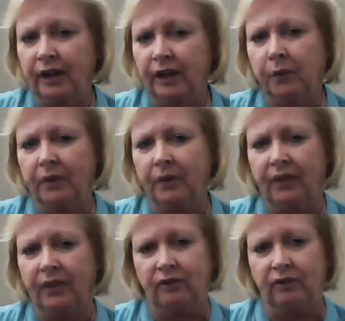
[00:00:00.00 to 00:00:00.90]
what they
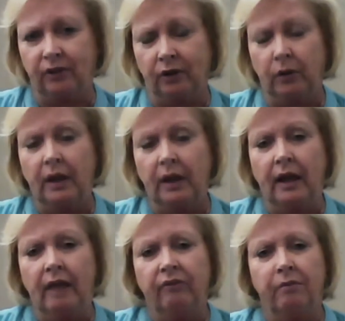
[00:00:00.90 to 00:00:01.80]
do.
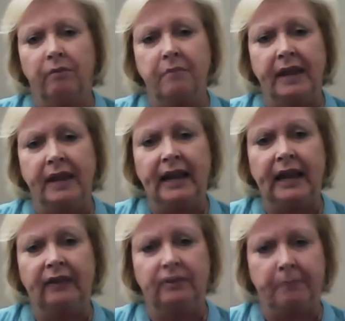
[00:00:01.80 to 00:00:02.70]
For me, it's
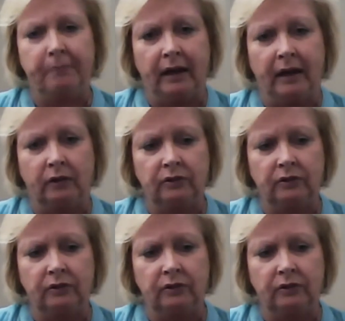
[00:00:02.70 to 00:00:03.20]
about